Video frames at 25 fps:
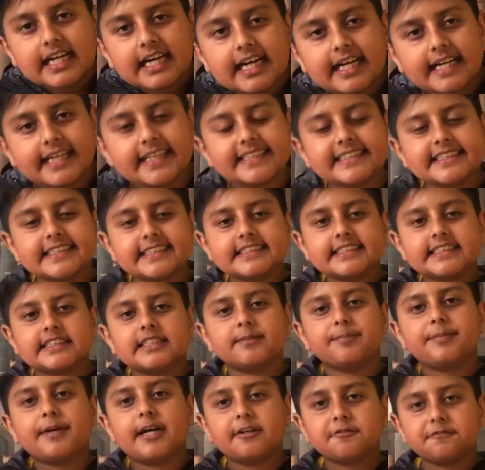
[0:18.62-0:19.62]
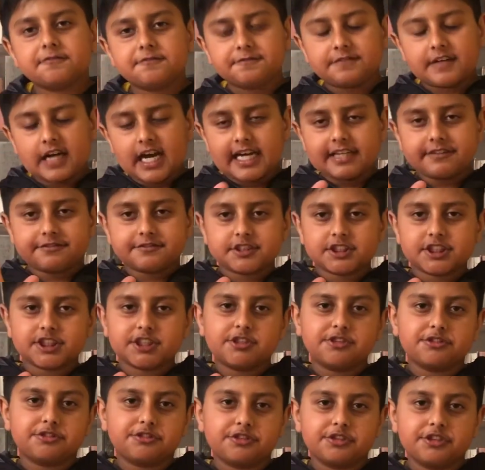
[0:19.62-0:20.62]
And it's about five
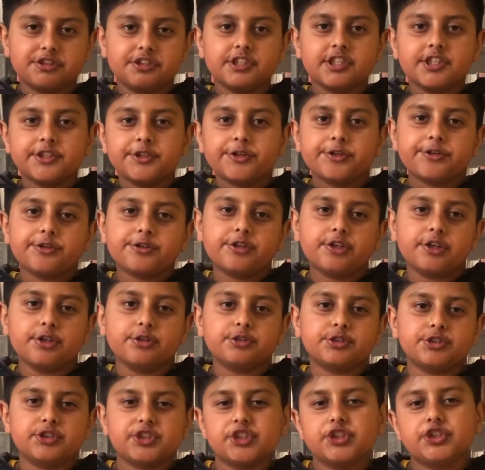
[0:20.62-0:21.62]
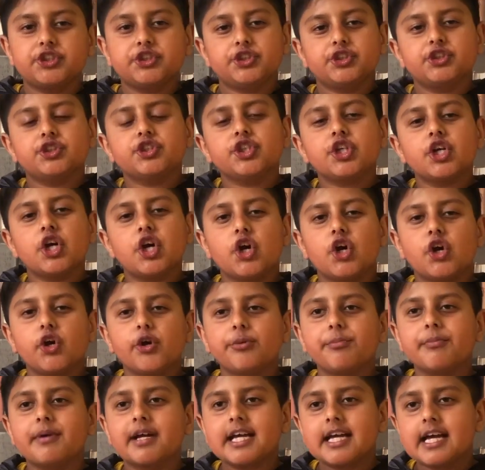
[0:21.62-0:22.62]
children who go to a new
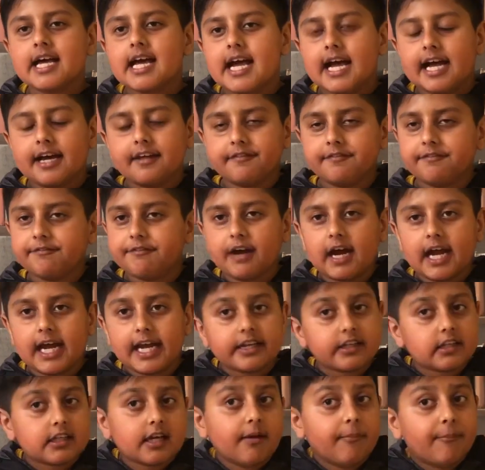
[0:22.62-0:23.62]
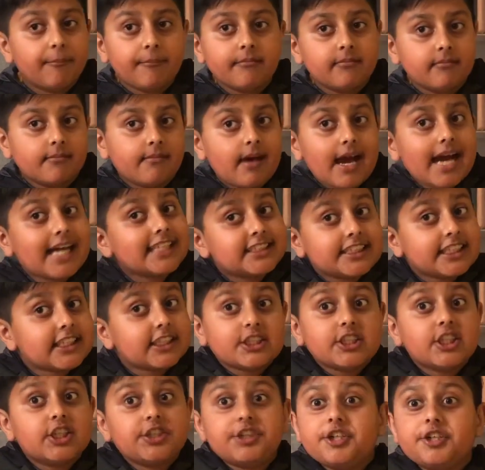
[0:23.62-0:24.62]
home and find a
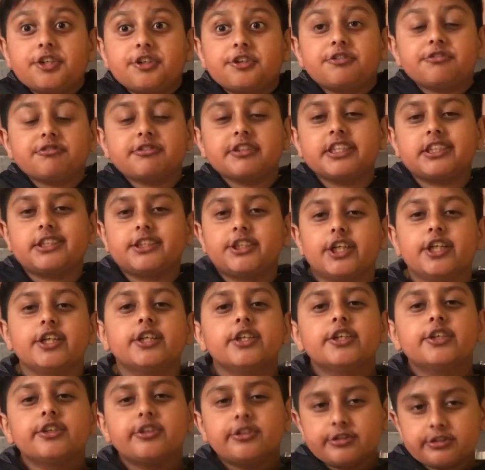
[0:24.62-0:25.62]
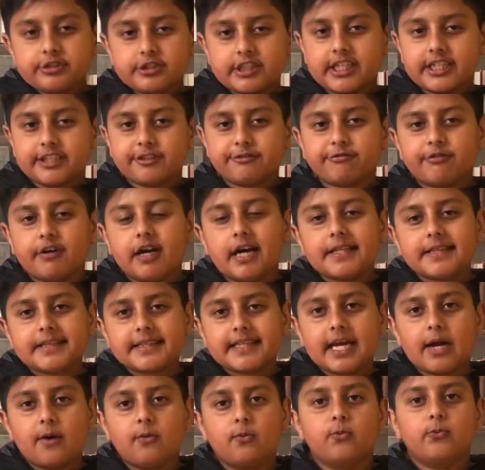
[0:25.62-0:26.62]
magical creature who can grant
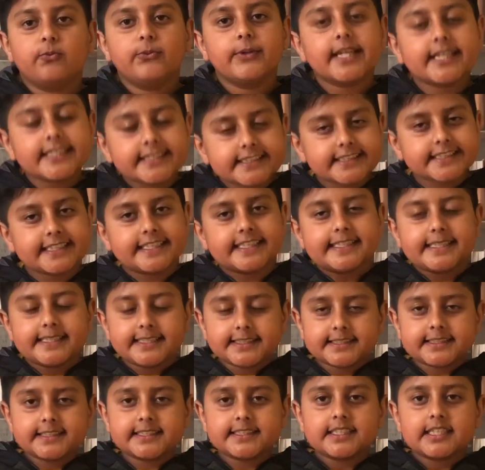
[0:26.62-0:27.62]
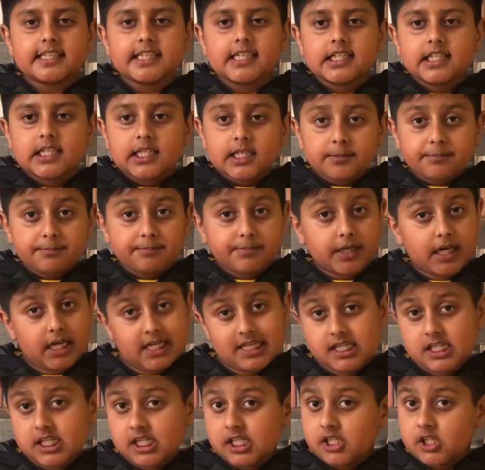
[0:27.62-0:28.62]
their wishes.
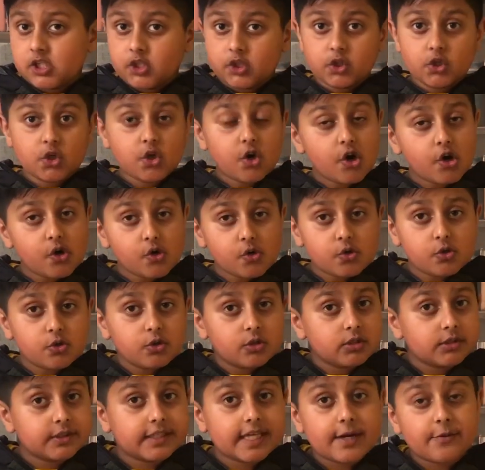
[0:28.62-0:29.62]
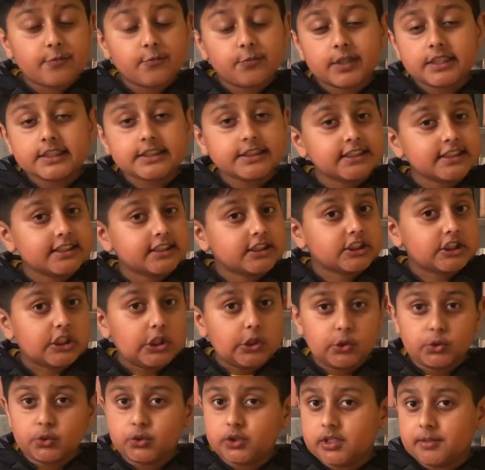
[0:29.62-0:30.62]
But not all their wishes
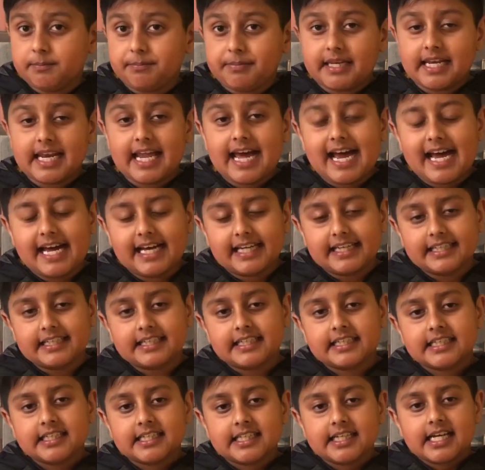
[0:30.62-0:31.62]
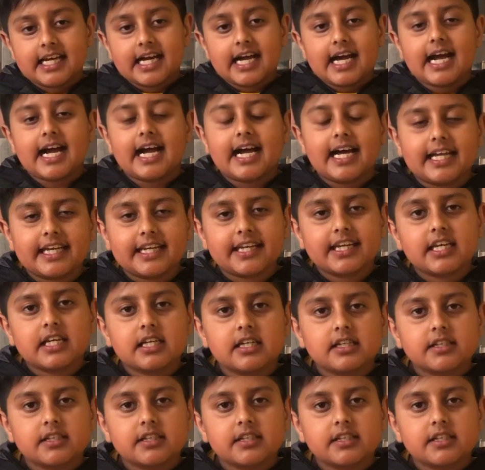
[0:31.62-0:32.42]
go to plan.